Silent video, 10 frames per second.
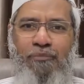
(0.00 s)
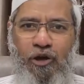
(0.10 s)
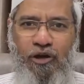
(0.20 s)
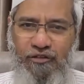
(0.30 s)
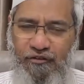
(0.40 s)

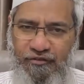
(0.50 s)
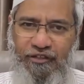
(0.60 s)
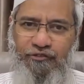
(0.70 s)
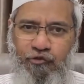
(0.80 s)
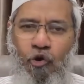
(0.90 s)
because of
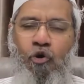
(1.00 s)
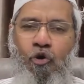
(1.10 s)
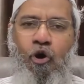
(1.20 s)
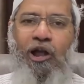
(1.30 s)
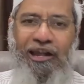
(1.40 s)
the
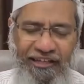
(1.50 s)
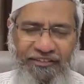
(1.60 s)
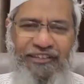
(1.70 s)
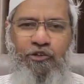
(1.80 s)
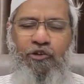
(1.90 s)

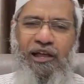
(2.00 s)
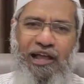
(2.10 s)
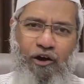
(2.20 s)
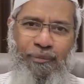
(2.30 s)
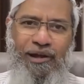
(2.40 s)
so-called secular
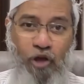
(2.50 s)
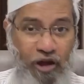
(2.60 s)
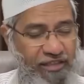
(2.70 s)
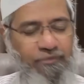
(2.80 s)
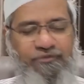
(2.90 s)
government
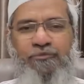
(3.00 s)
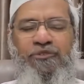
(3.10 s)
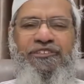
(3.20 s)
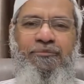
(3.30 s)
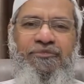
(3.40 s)
calling themselves
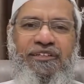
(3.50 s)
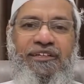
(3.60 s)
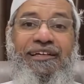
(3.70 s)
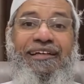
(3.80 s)
Muslims.